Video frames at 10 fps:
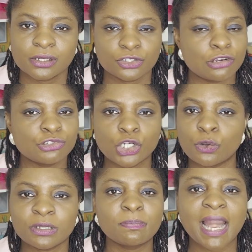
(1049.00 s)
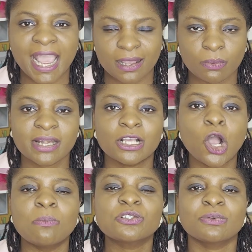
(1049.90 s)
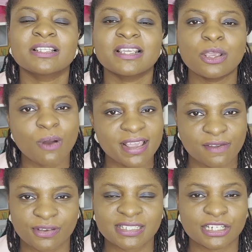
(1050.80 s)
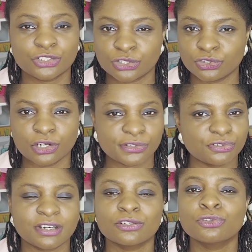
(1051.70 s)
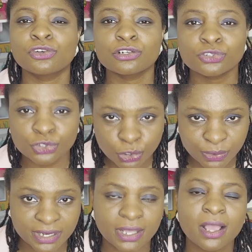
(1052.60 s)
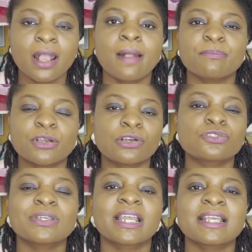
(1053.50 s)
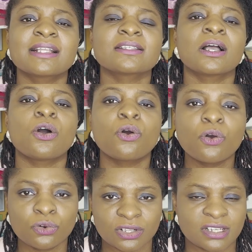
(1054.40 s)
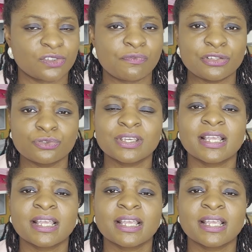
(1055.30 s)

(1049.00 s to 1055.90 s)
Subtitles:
don't joke with play when it comes to it, EYFS and young children. Do not joke with it, because you can get a whole lot out of it.